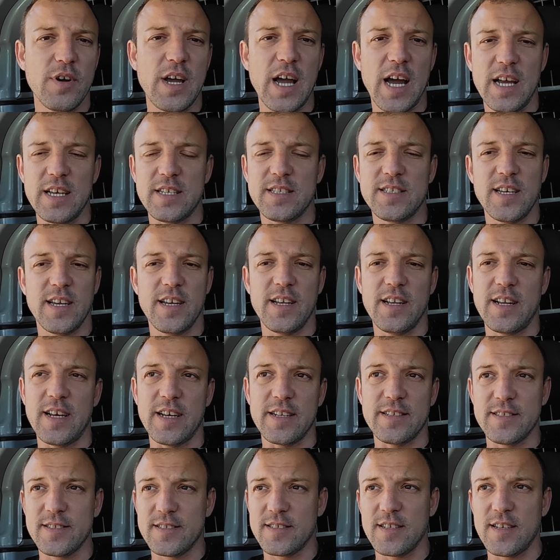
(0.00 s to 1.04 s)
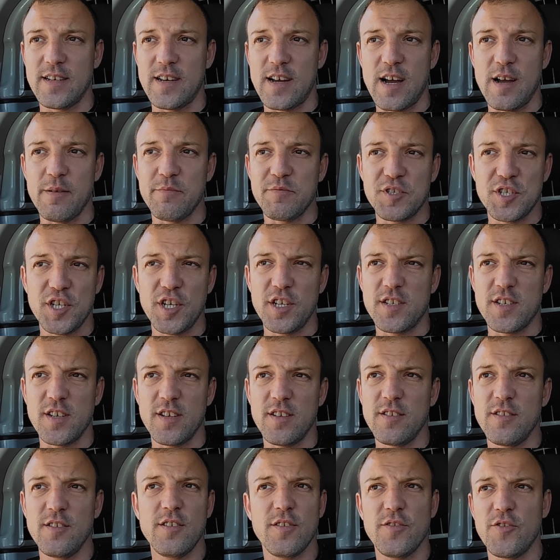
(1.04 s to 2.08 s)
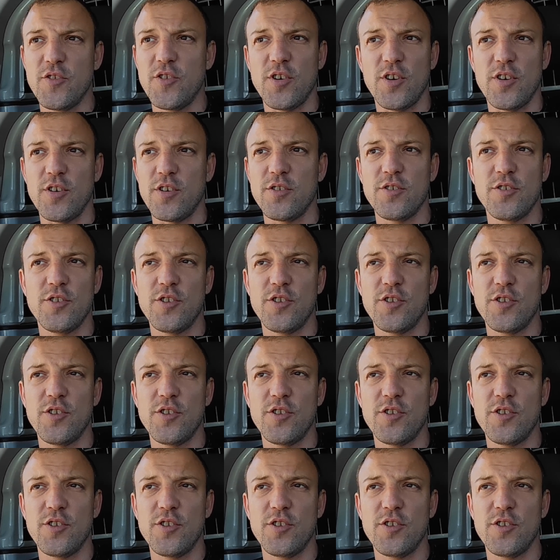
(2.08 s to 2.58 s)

guys saying that I'm cheating, no.